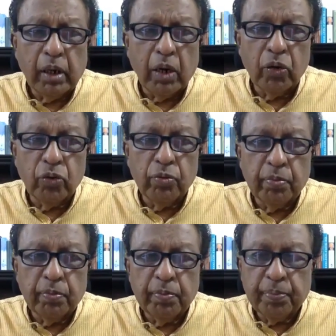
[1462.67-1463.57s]
How
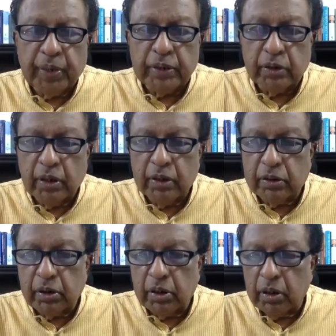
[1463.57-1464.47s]

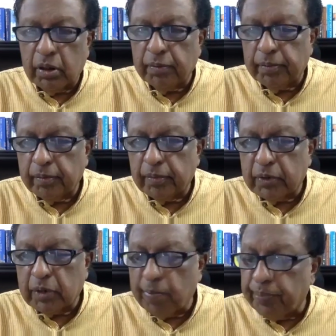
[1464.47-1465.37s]
President uh,
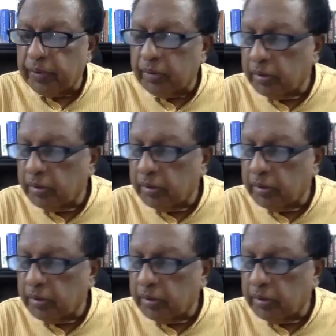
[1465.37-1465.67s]
Trump